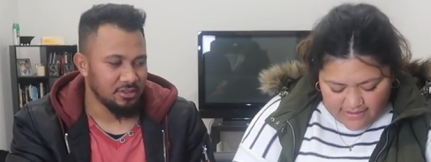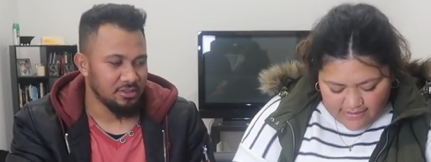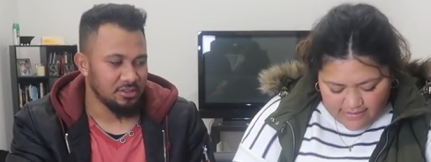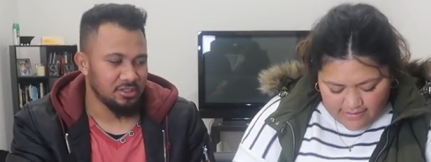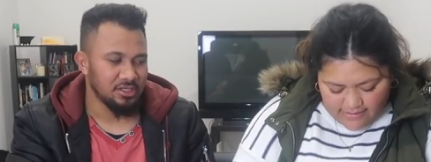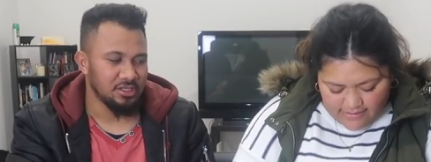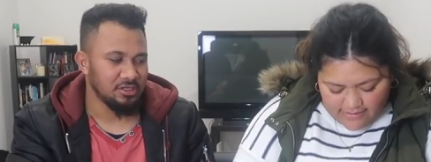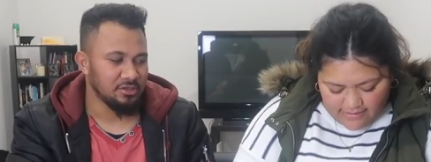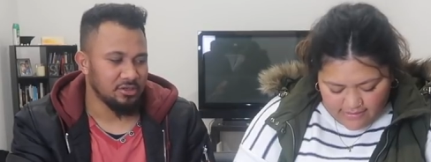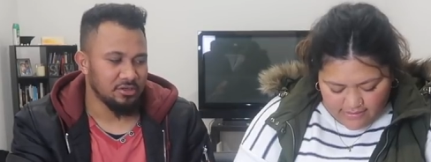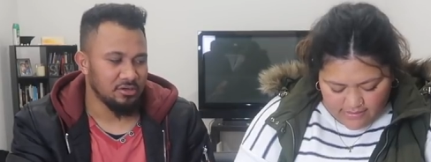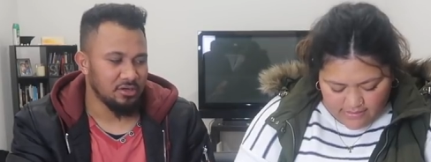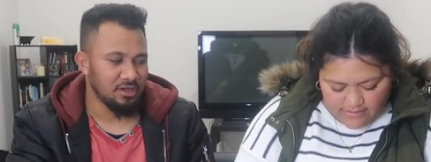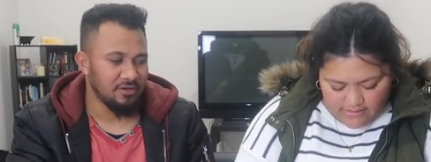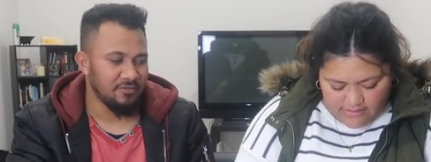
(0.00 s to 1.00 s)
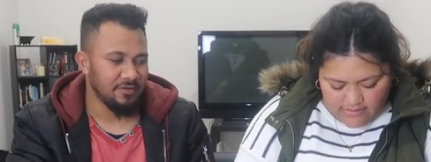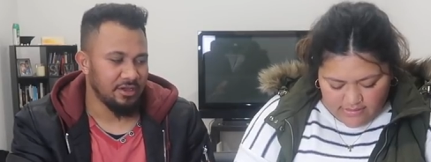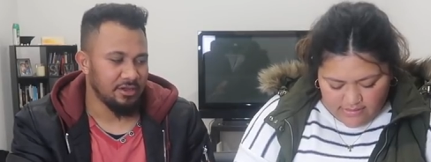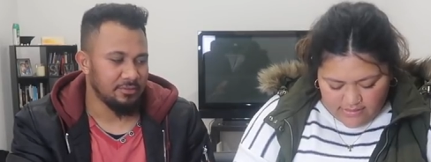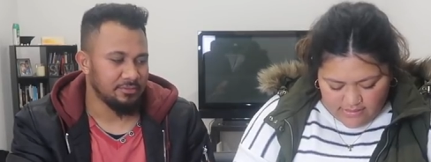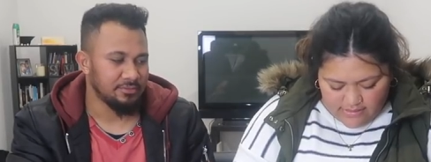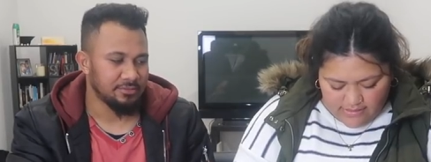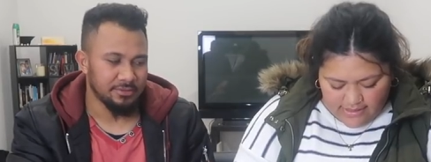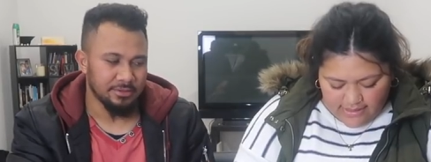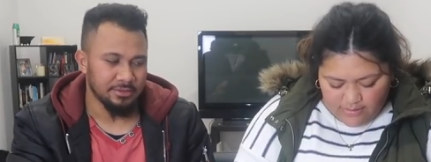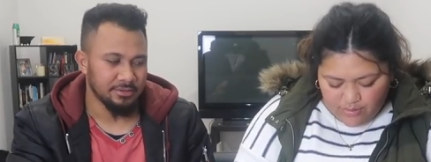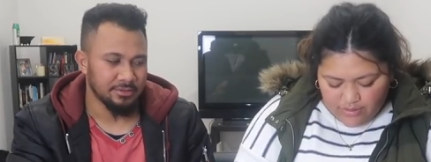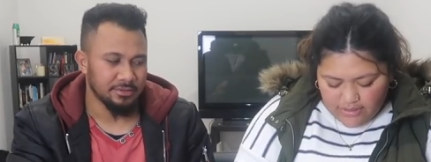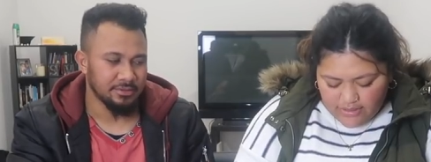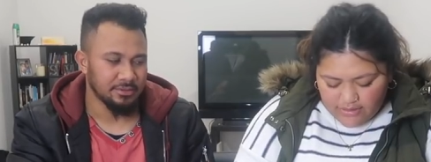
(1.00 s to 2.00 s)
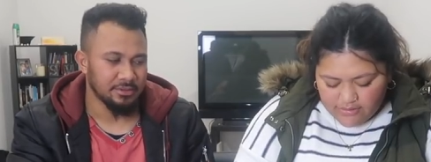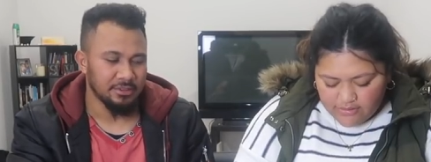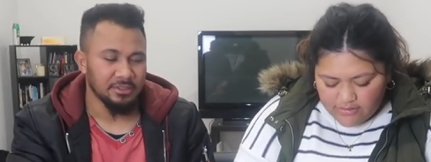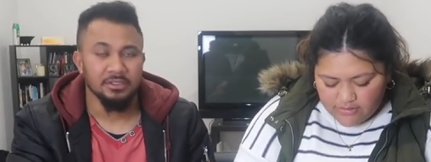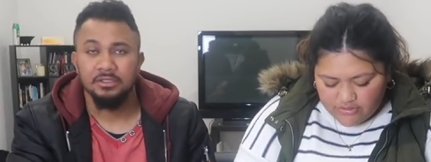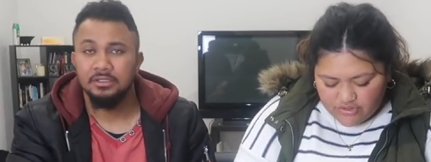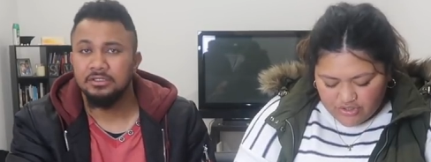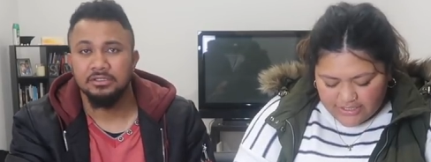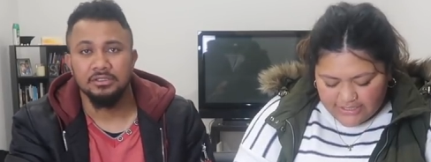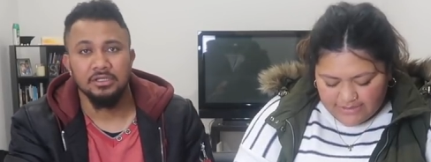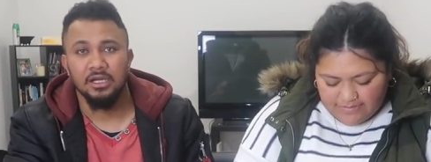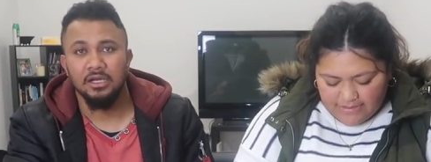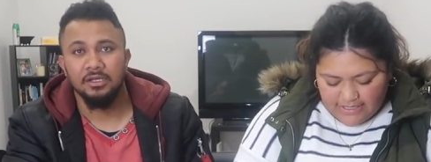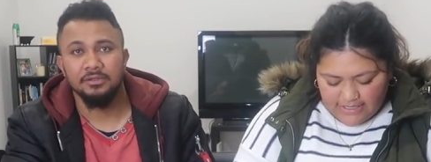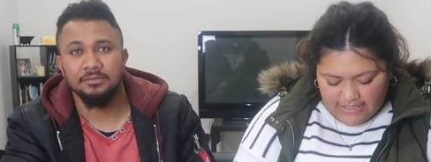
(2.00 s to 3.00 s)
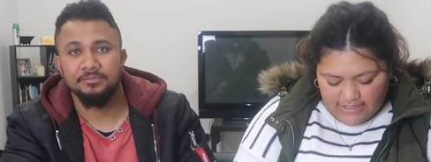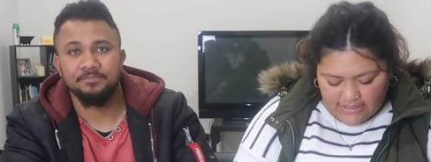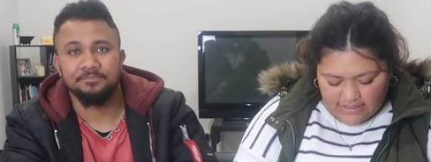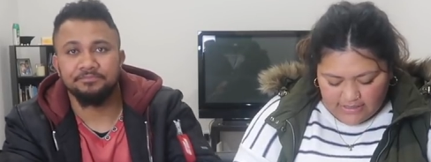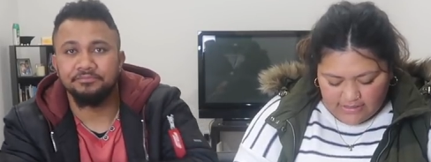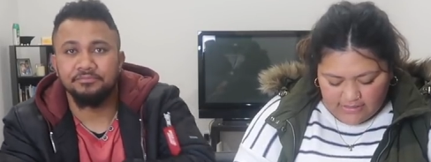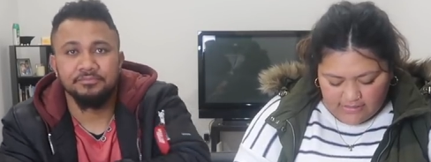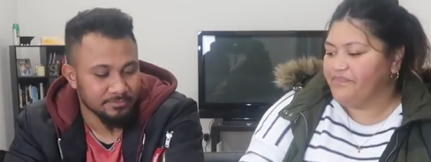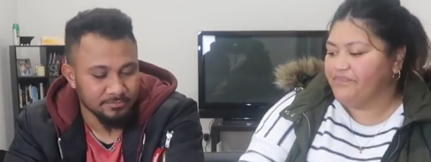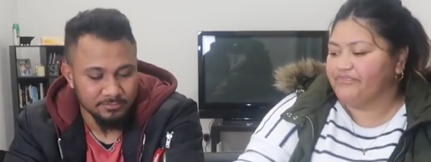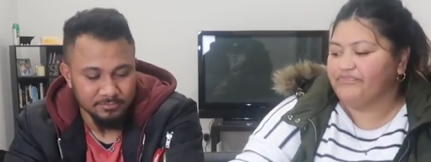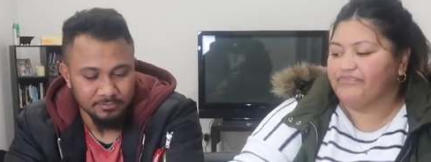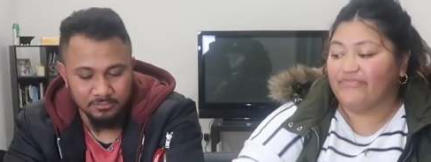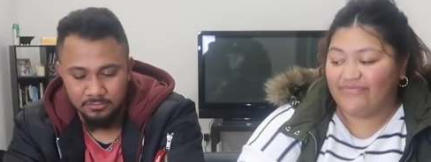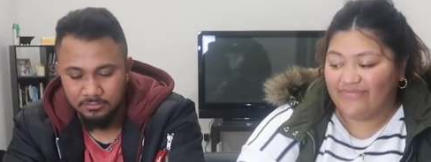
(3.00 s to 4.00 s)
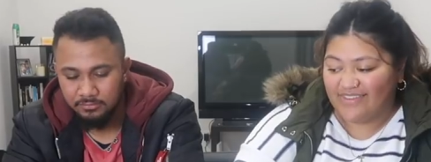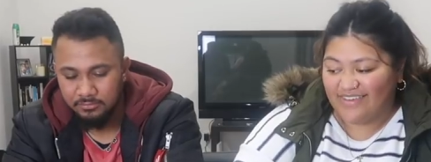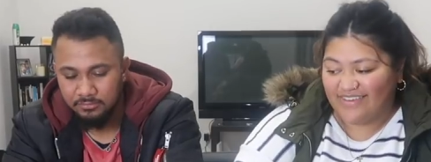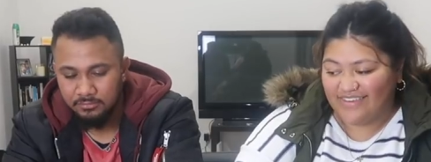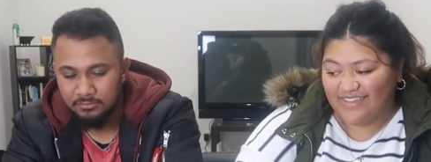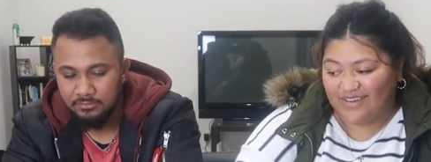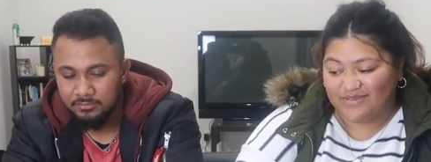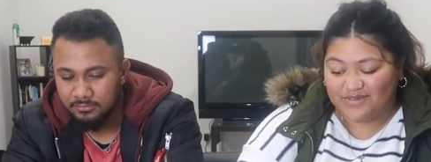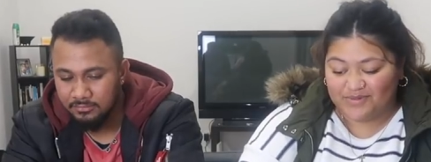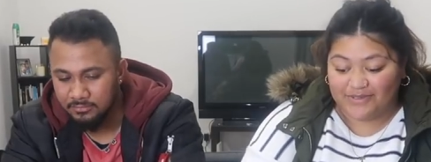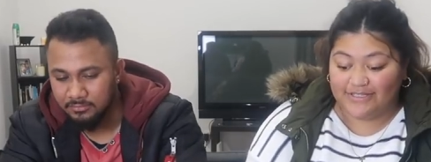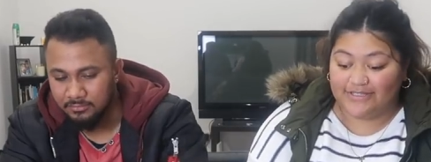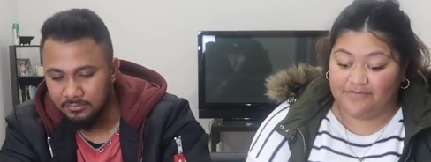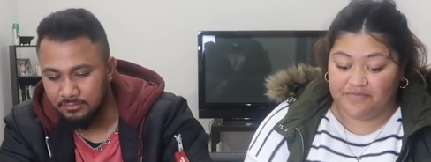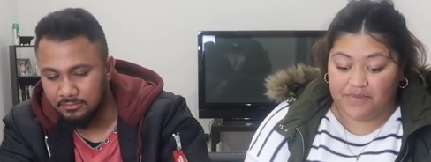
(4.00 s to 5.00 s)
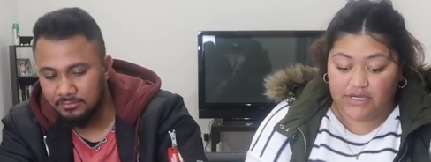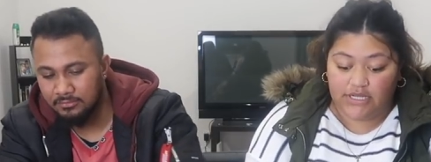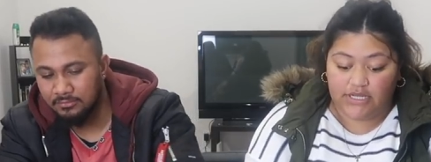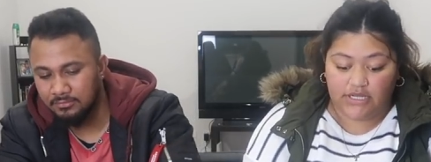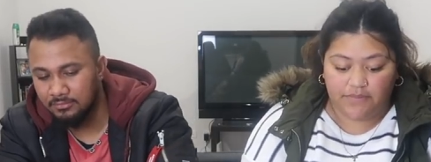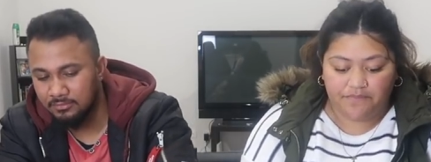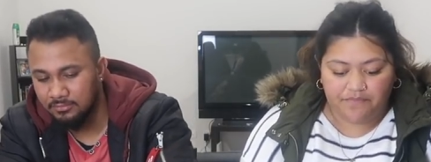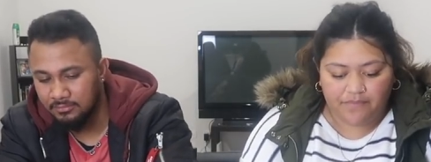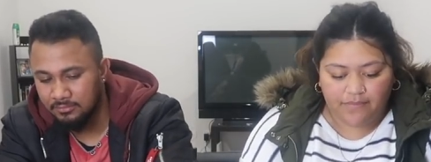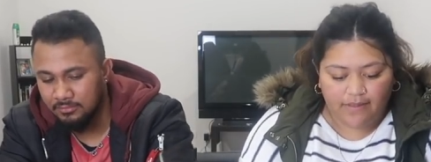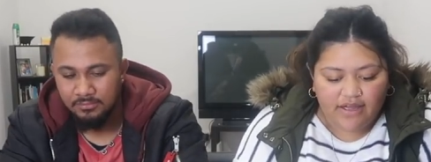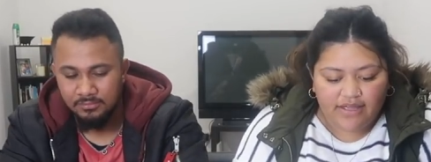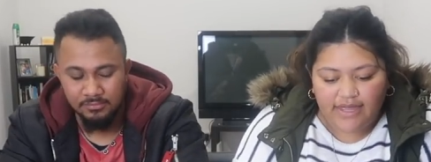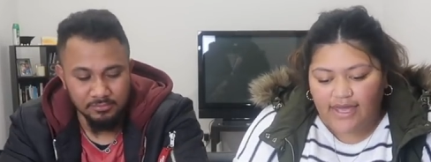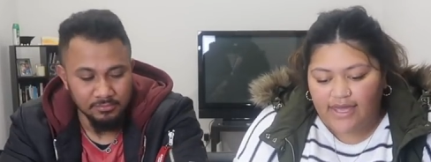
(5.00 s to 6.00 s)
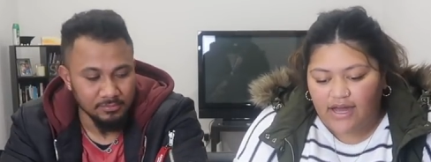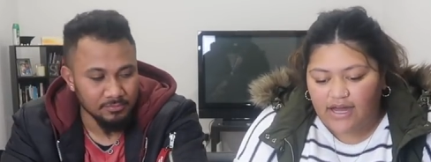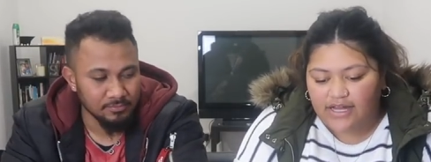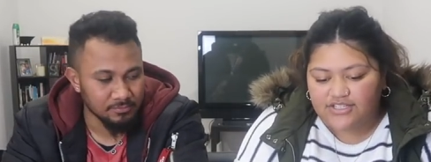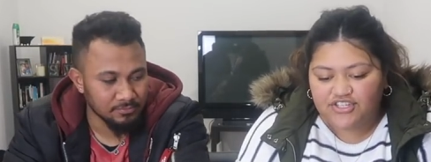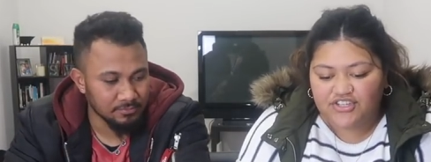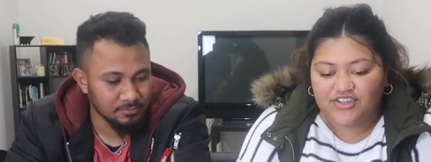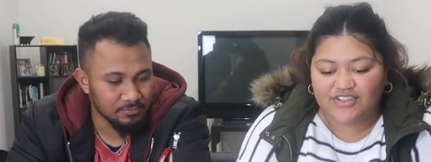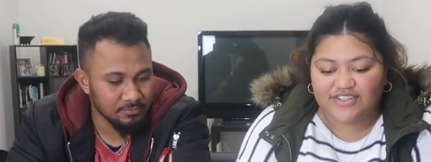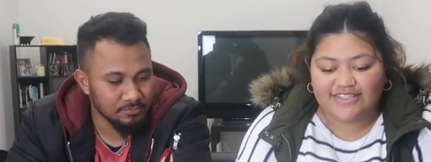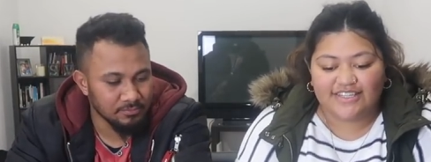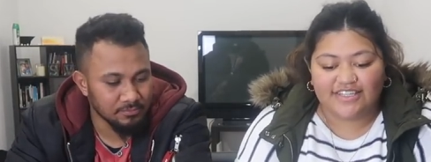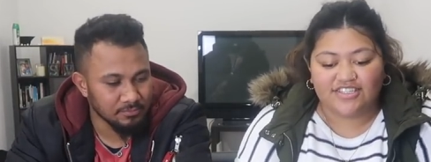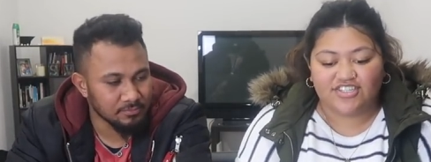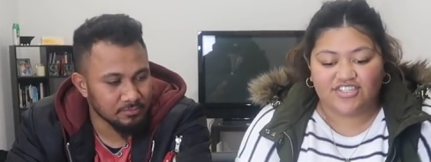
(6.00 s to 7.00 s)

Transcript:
Speaker 1: No, they don't love it.
Speaker 2: They will, trust no. me. That was a waste of money. Okay, I choose the